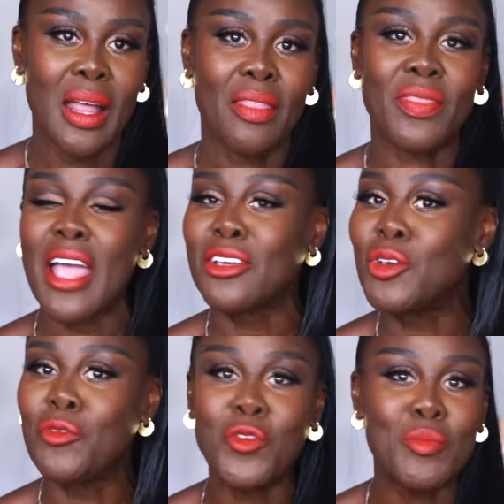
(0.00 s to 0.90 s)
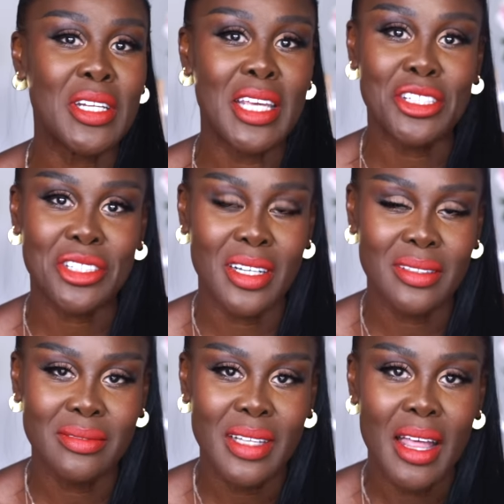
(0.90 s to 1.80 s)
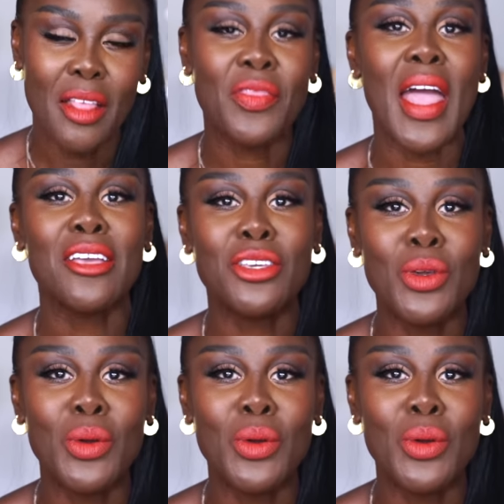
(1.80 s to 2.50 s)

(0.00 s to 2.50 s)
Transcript: Thank you, Fumi Nation. Thank